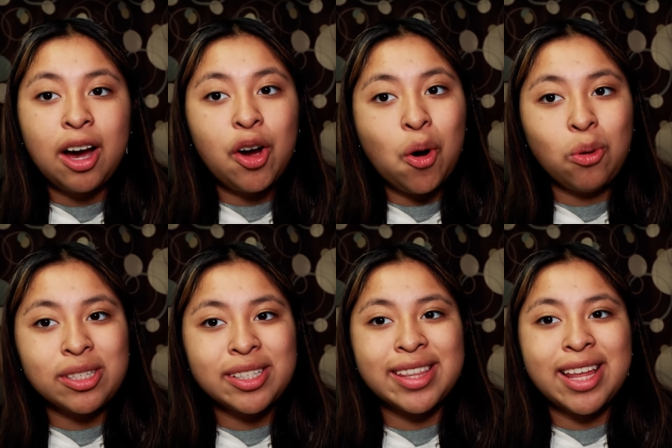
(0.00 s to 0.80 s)
a
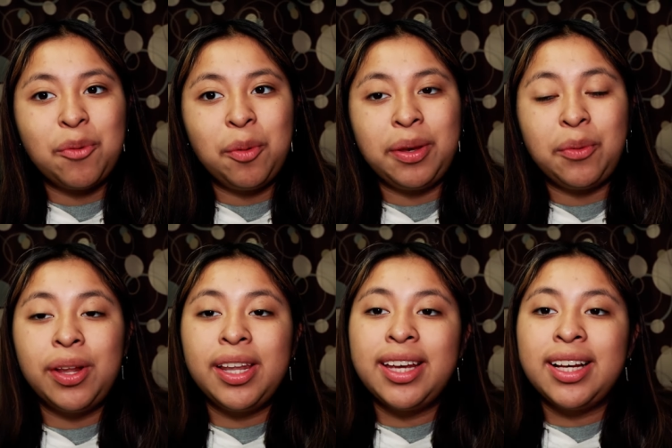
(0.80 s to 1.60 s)
host that will be
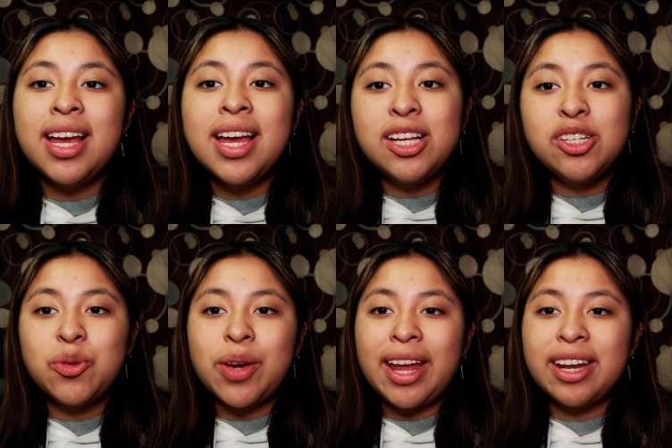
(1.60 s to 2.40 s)
willing
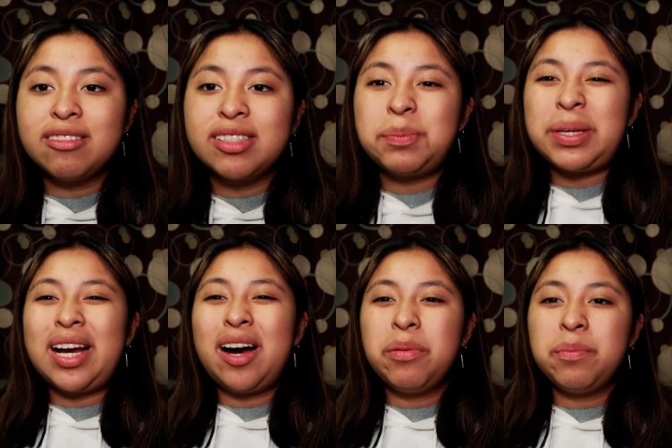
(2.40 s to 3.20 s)
to kind of
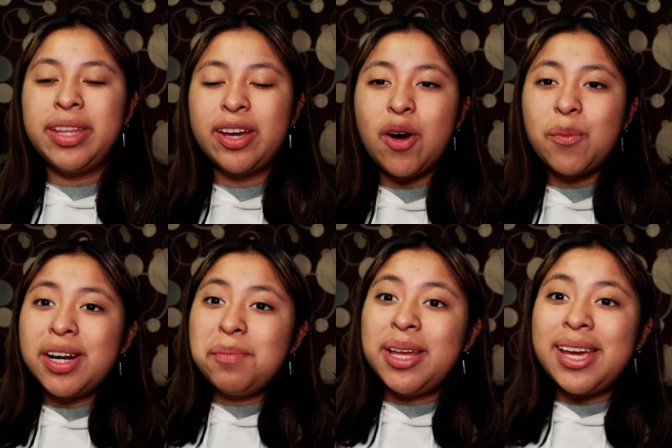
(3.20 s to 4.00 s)
speak up and be like, oh,
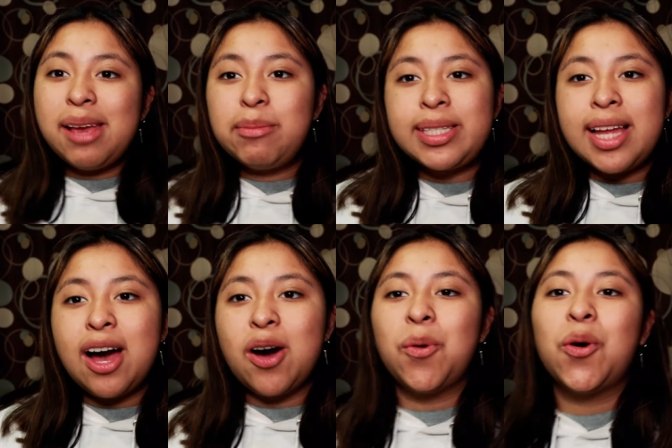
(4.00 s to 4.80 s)
we're going to play games
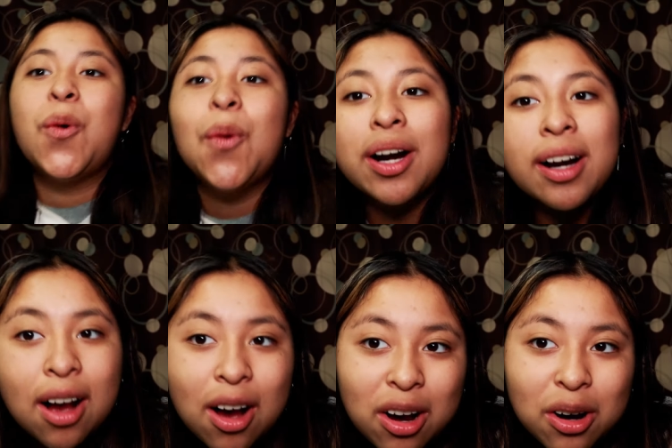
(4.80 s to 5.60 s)
now.
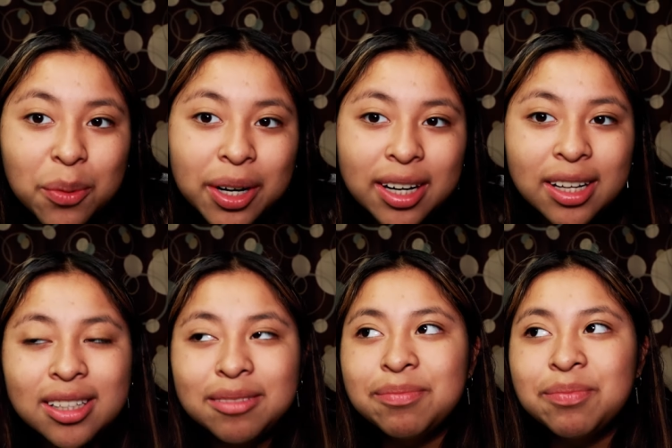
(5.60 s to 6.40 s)
Or, oh, we're going
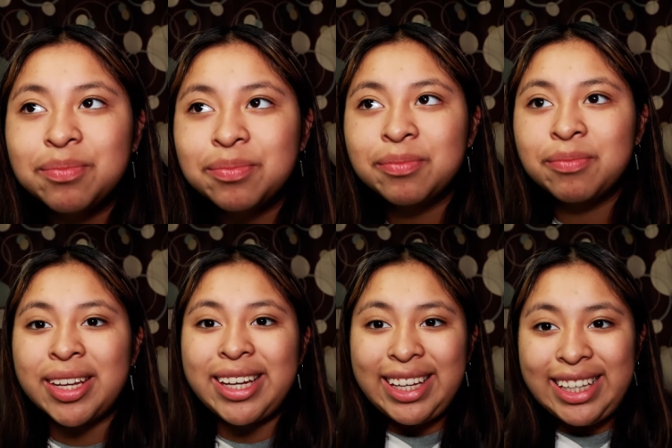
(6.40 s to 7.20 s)
to
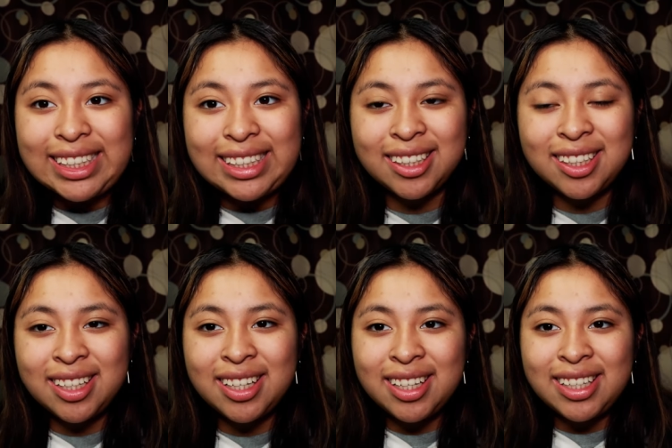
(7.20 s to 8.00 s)
eat
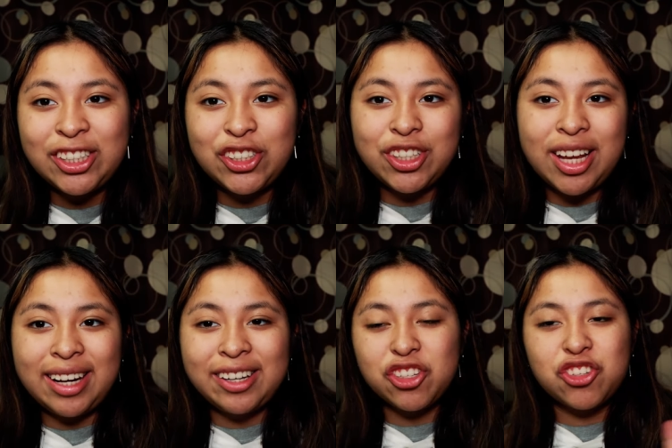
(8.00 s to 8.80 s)

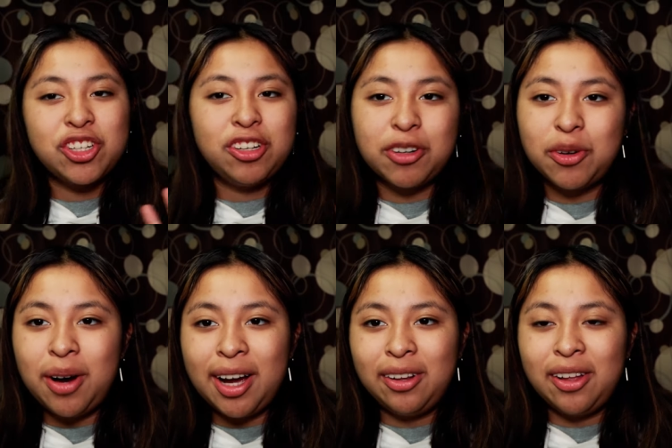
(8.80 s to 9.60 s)
and just chill for a
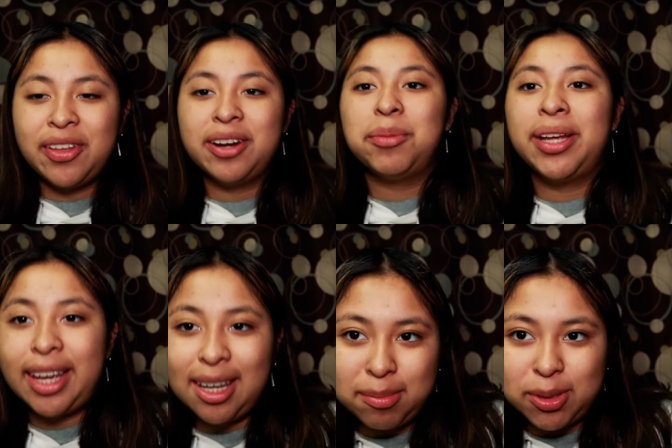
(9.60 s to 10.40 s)
while and then
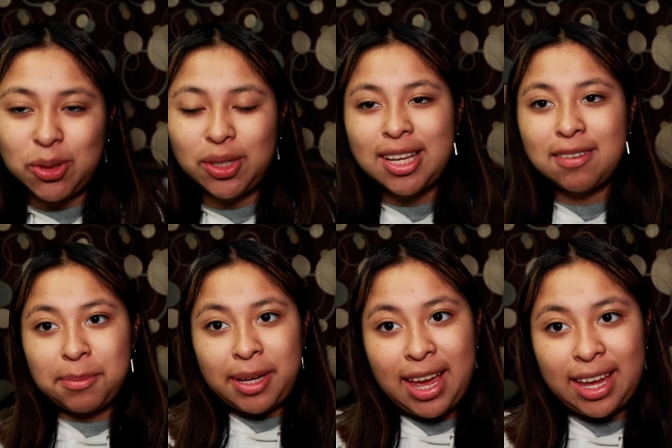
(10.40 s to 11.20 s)
play games. Or let's have
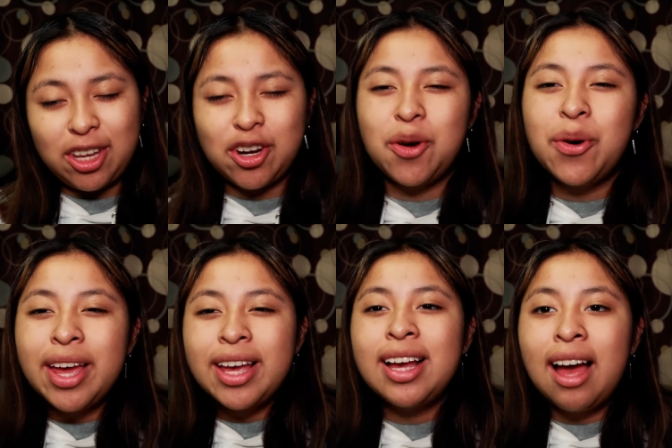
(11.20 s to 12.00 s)
some cake, you know?
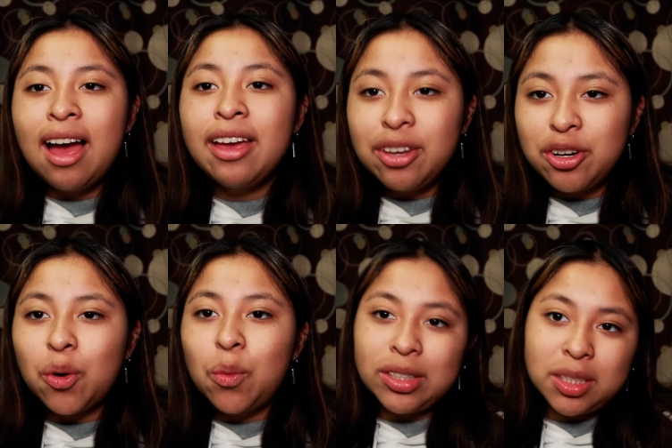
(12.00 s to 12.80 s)
You
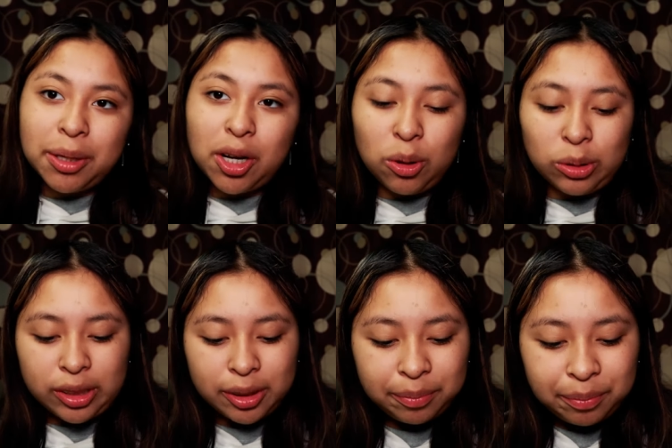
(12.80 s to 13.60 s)
know, who wants to be a
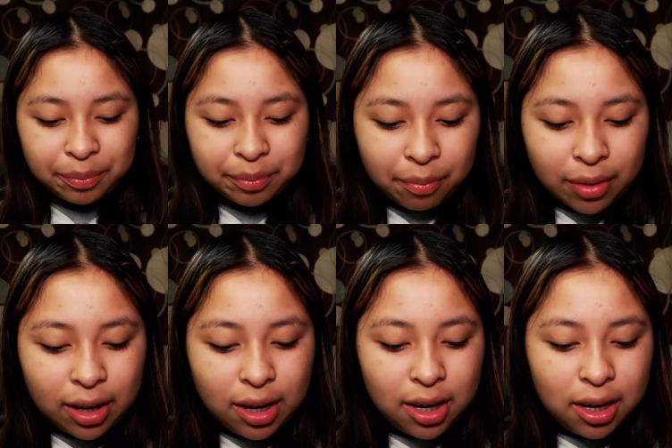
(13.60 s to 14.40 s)
host?
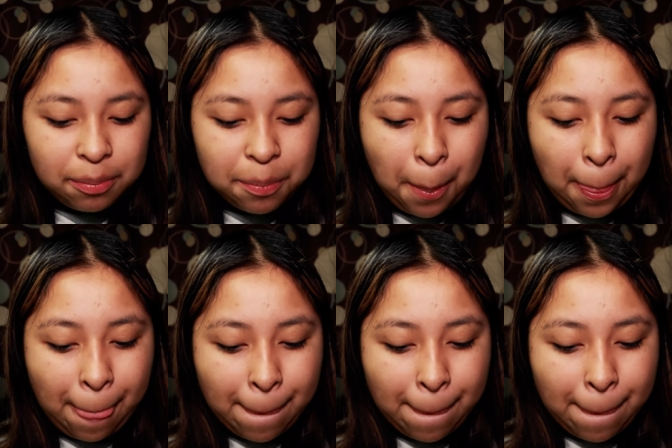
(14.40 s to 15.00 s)
Um,